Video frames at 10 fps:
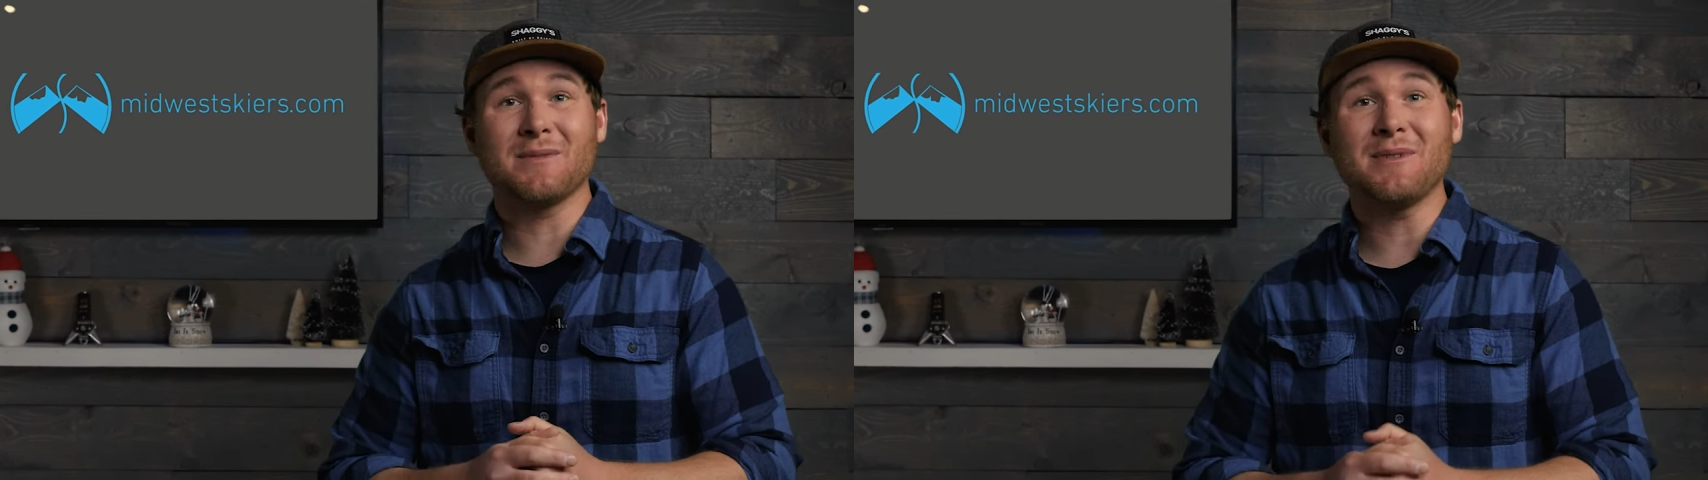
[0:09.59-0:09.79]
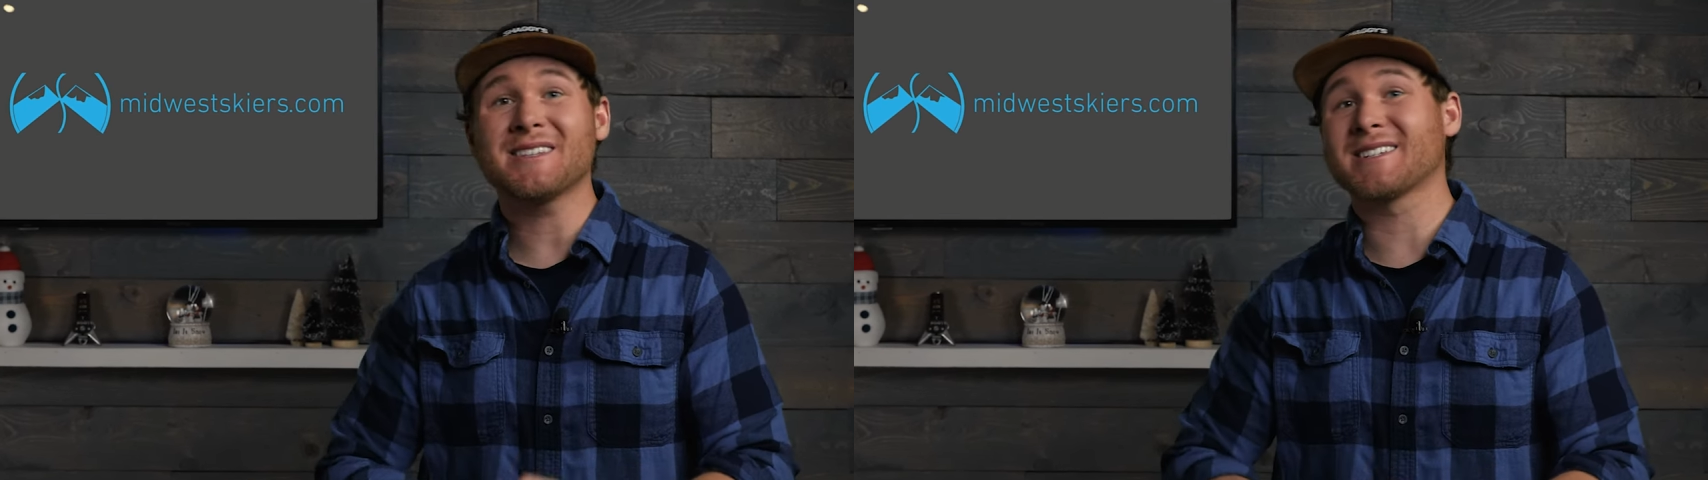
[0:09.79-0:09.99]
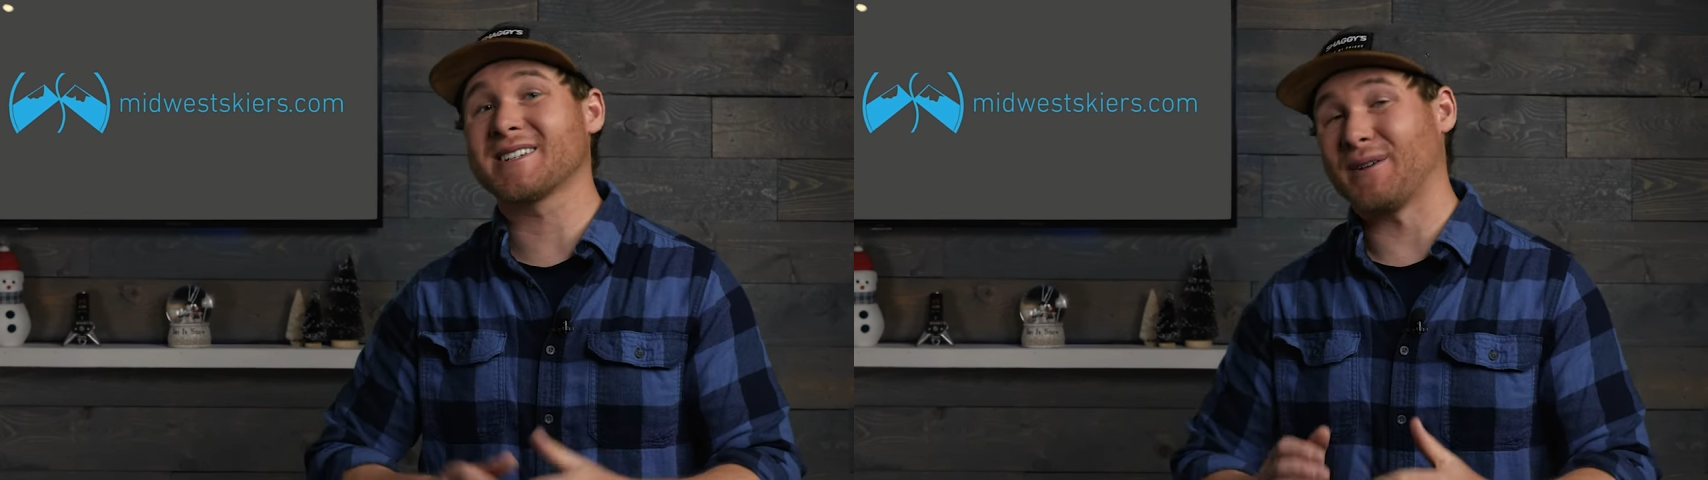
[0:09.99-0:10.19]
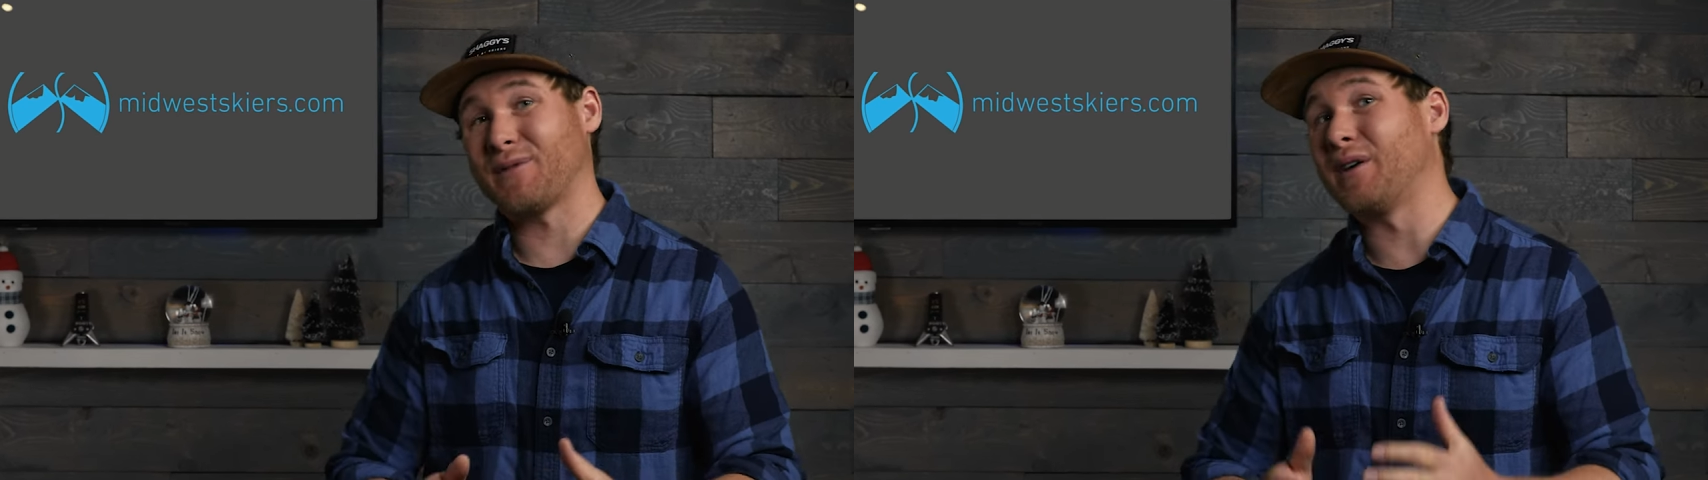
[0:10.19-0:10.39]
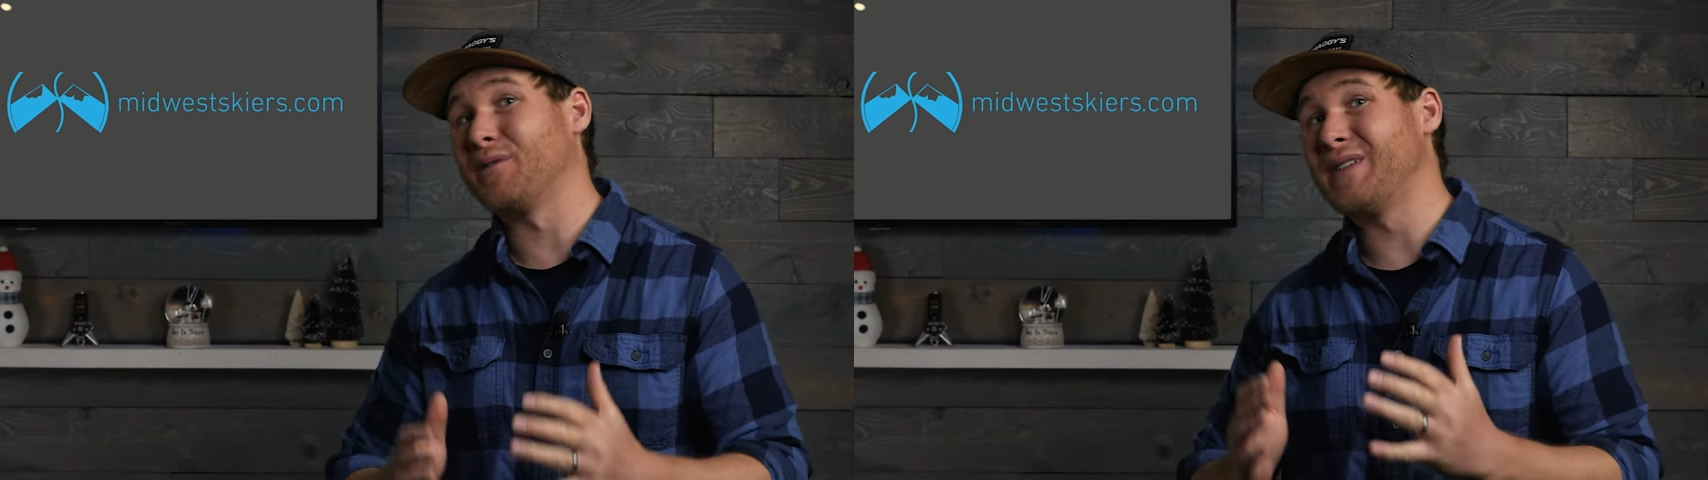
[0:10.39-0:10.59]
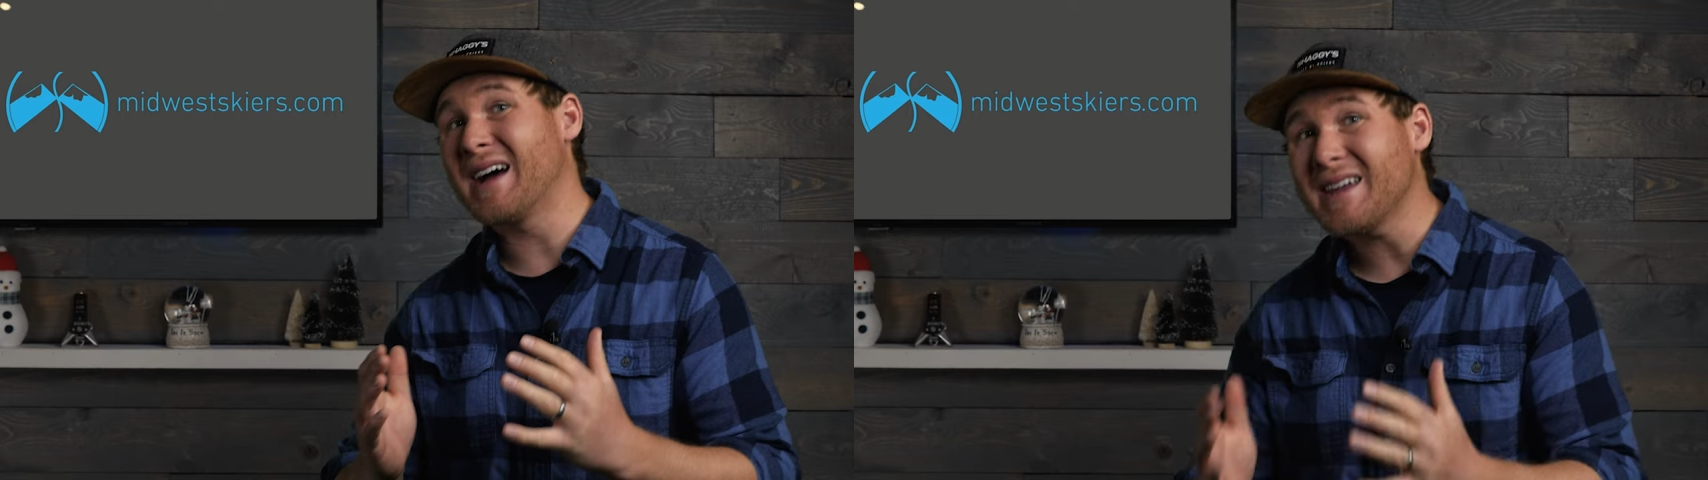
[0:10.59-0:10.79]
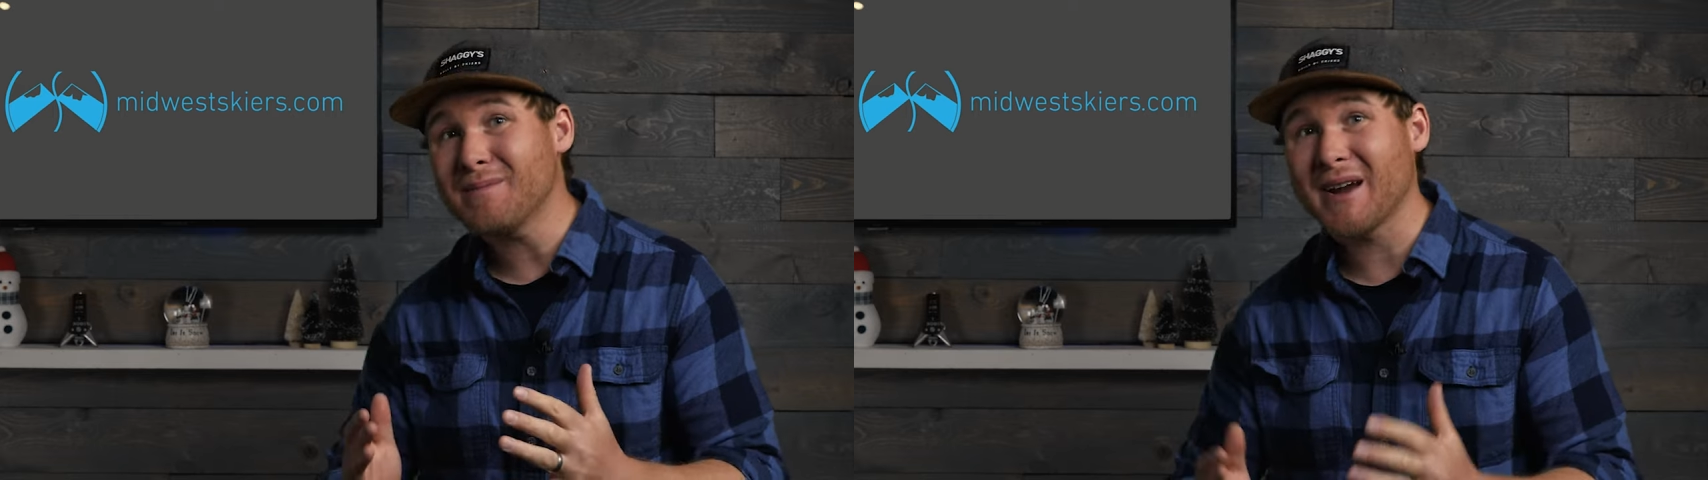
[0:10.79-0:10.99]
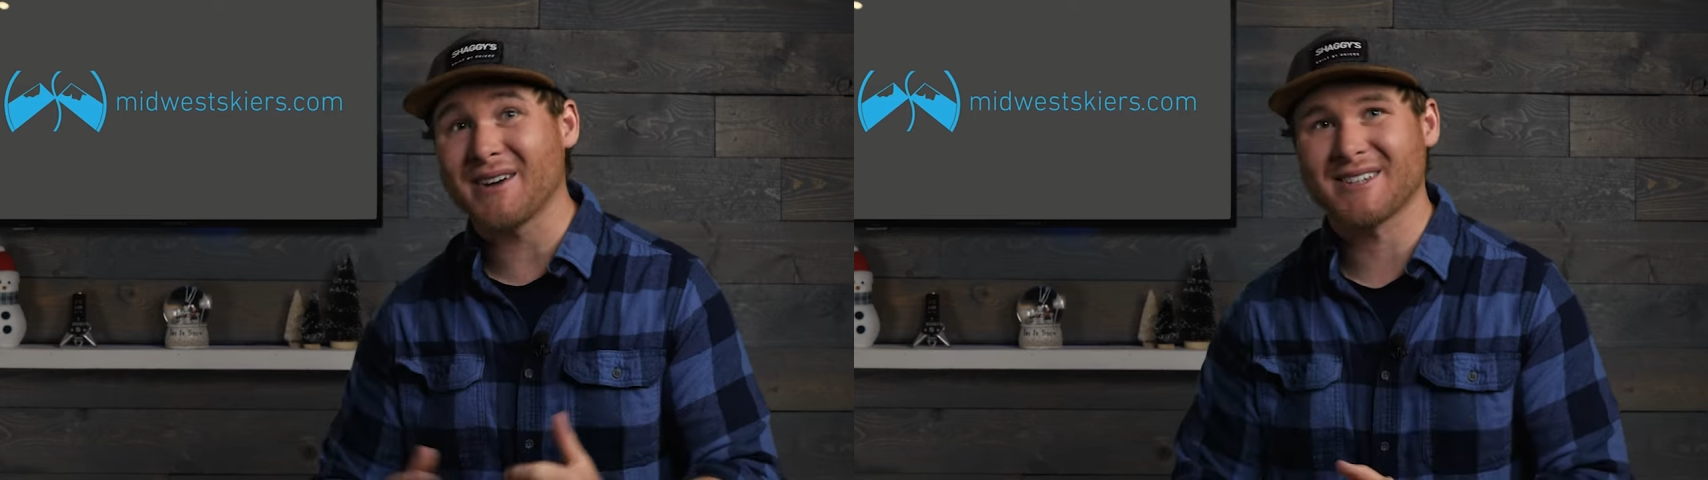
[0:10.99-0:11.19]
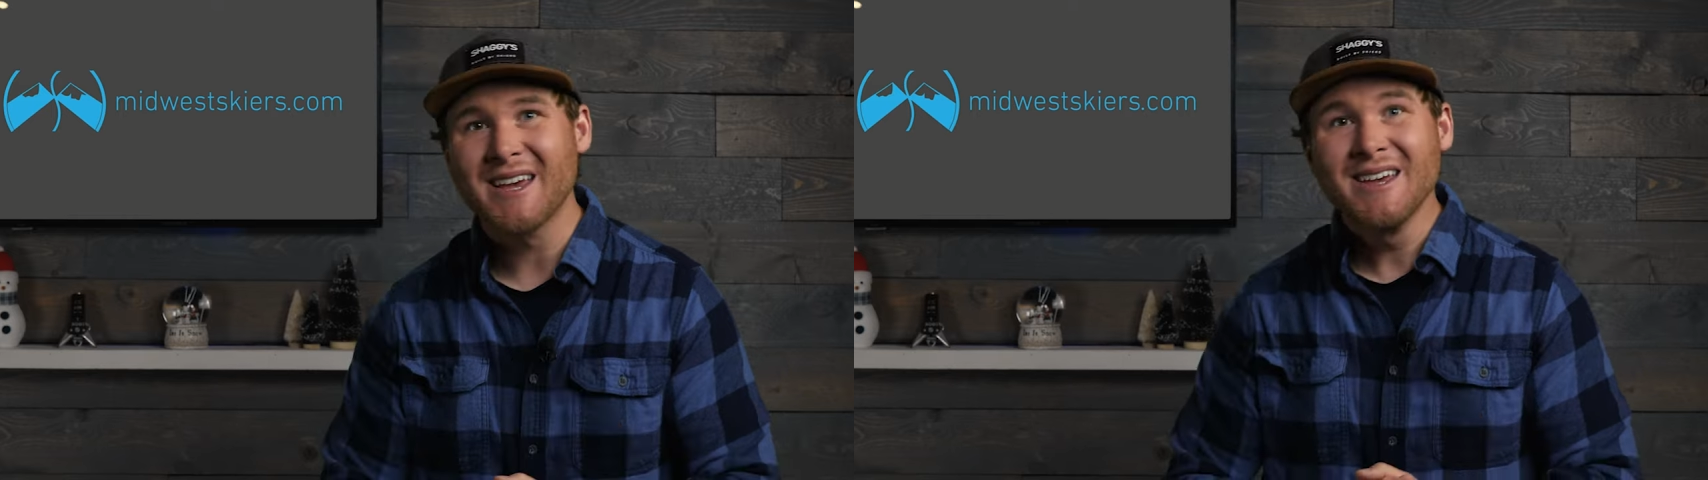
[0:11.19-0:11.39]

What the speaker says: can be the stuff of nightmares.